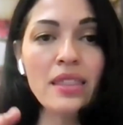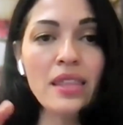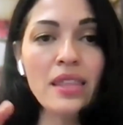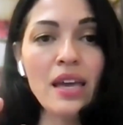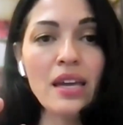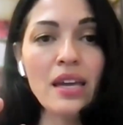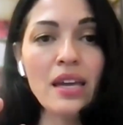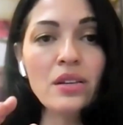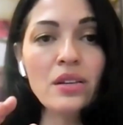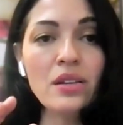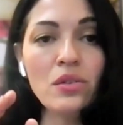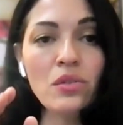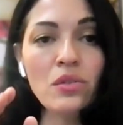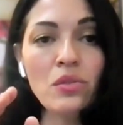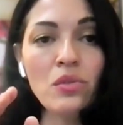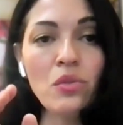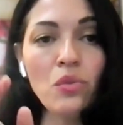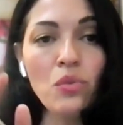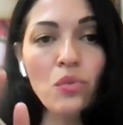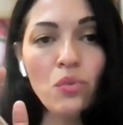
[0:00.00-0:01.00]
And then
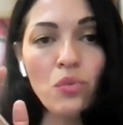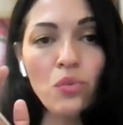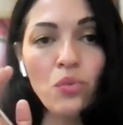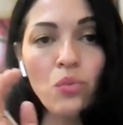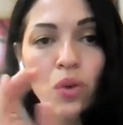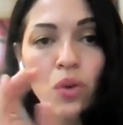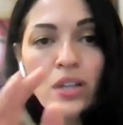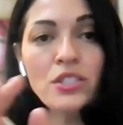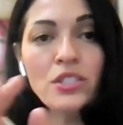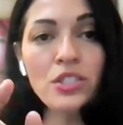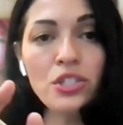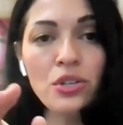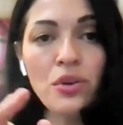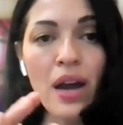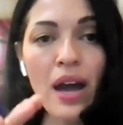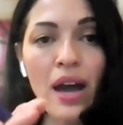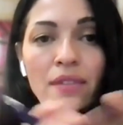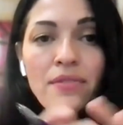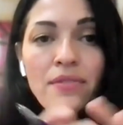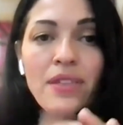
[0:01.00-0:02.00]
once
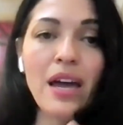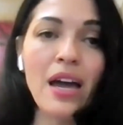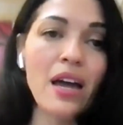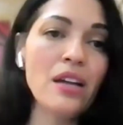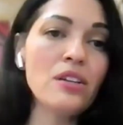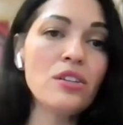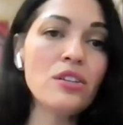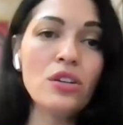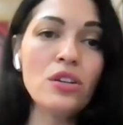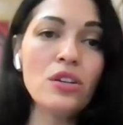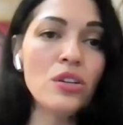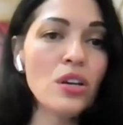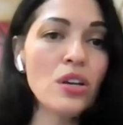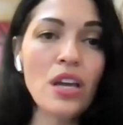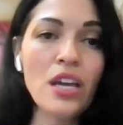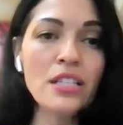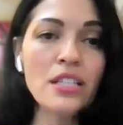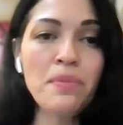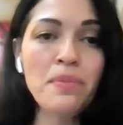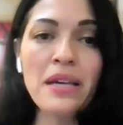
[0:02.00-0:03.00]
you have that,
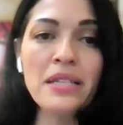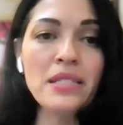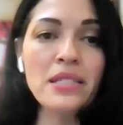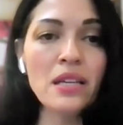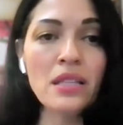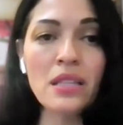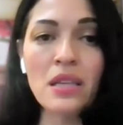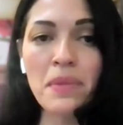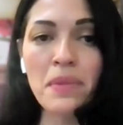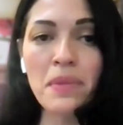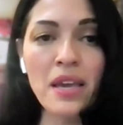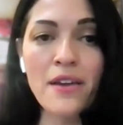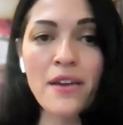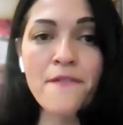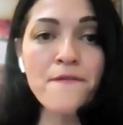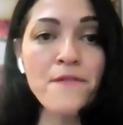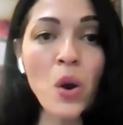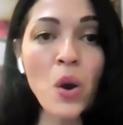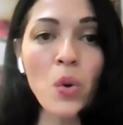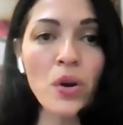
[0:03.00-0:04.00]
it's basically
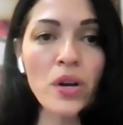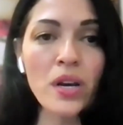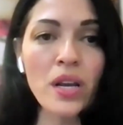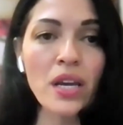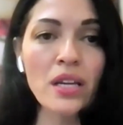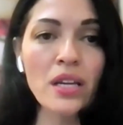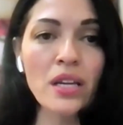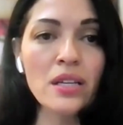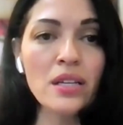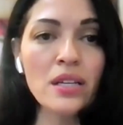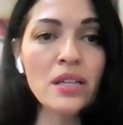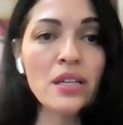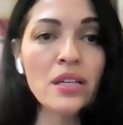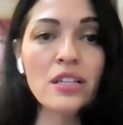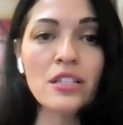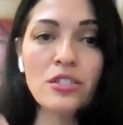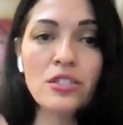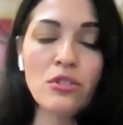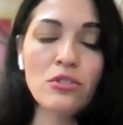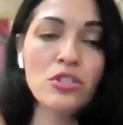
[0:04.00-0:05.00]
being forwarded.
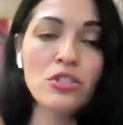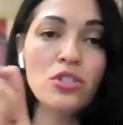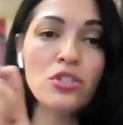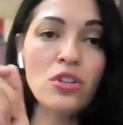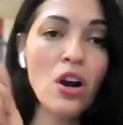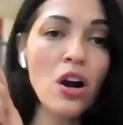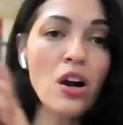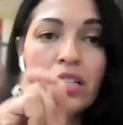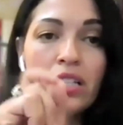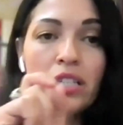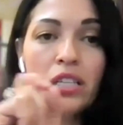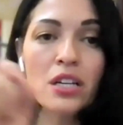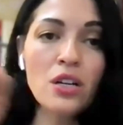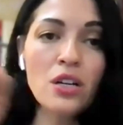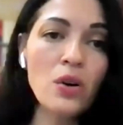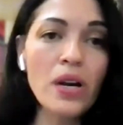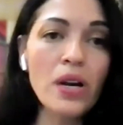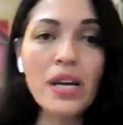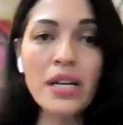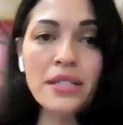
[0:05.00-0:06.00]
So
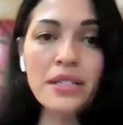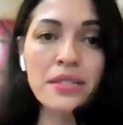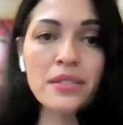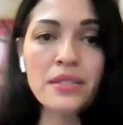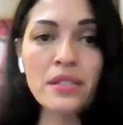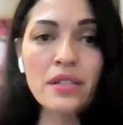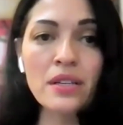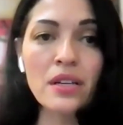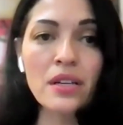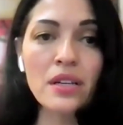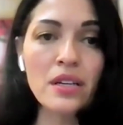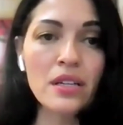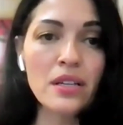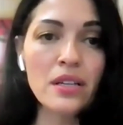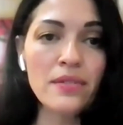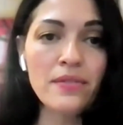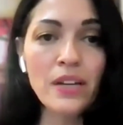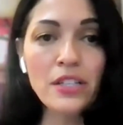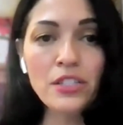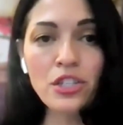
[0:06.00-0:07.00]

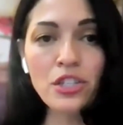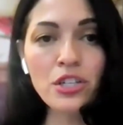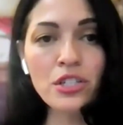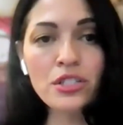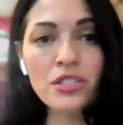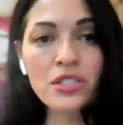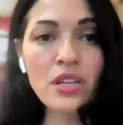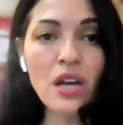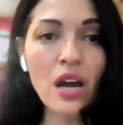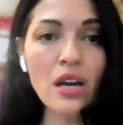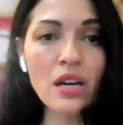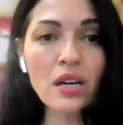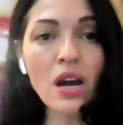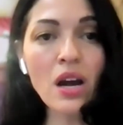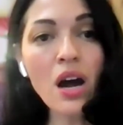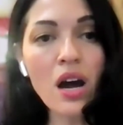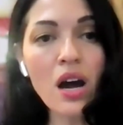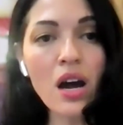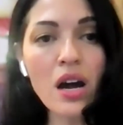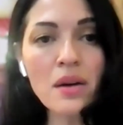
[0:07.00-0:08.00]

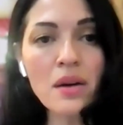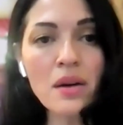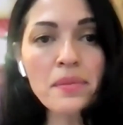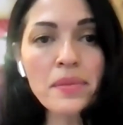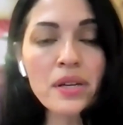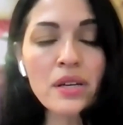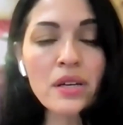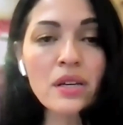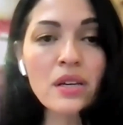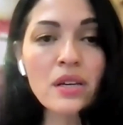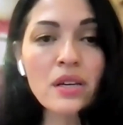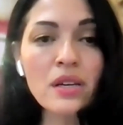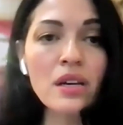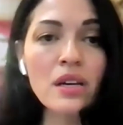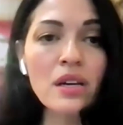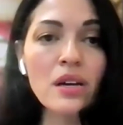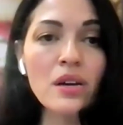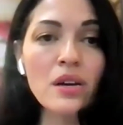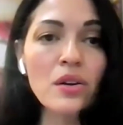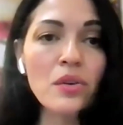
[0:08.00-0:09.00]
scarletngraceventures.com
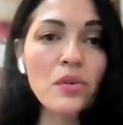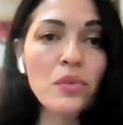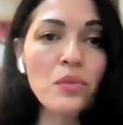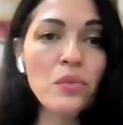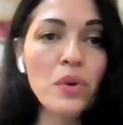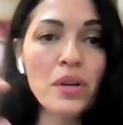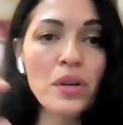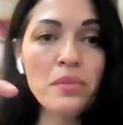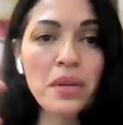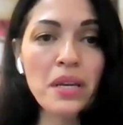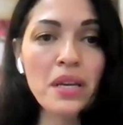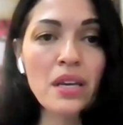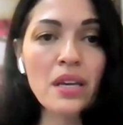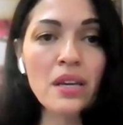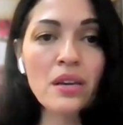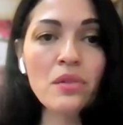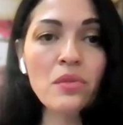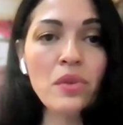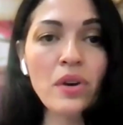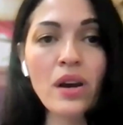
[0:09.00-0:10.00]
would
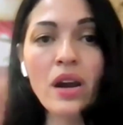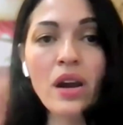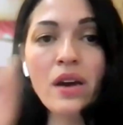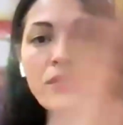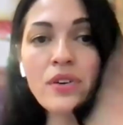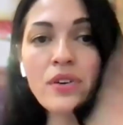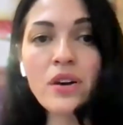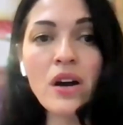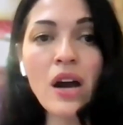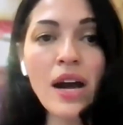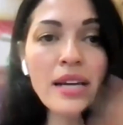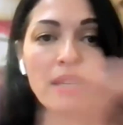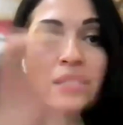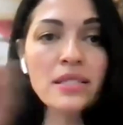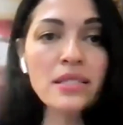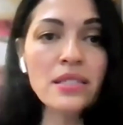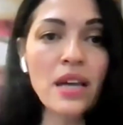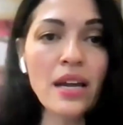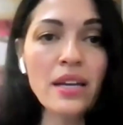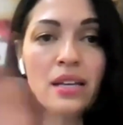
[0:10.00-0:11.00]
be wherever I
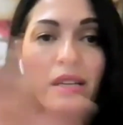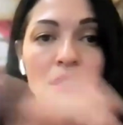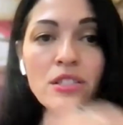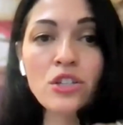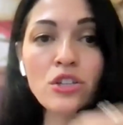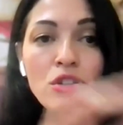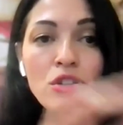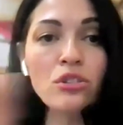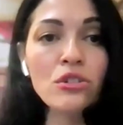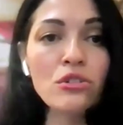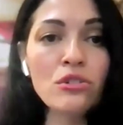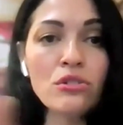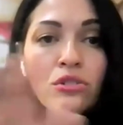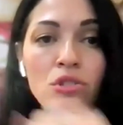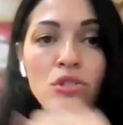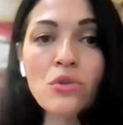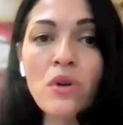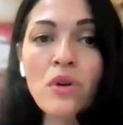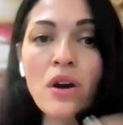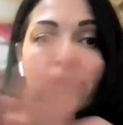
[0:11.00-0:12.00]
decided to
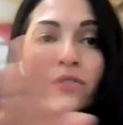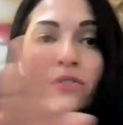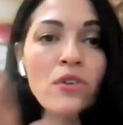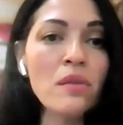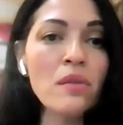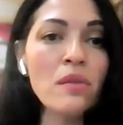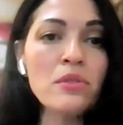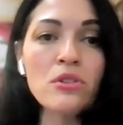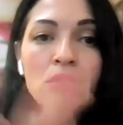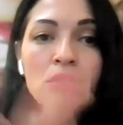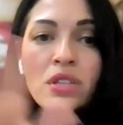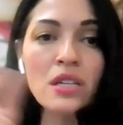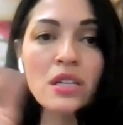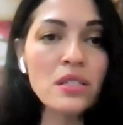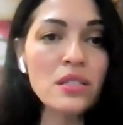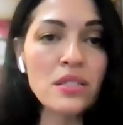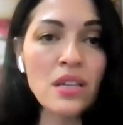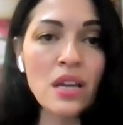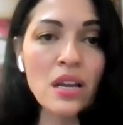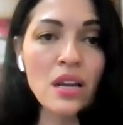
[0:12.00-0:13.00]
use whoever I'm
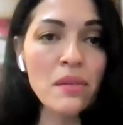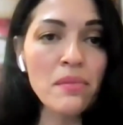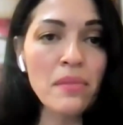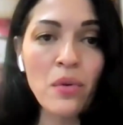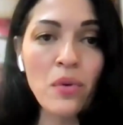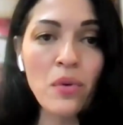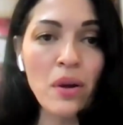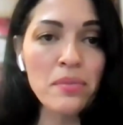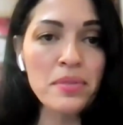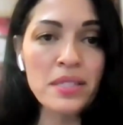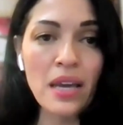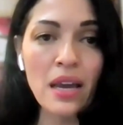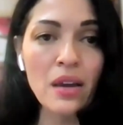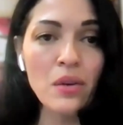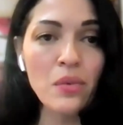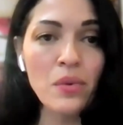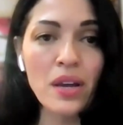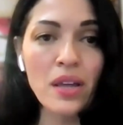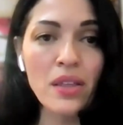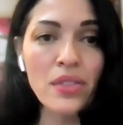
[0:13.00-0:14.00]
using to set up my
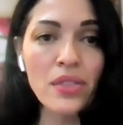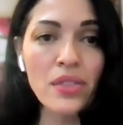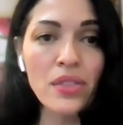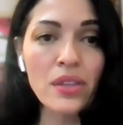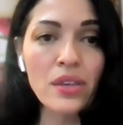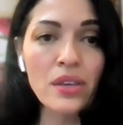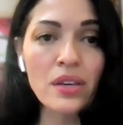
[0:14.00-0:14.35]
website with.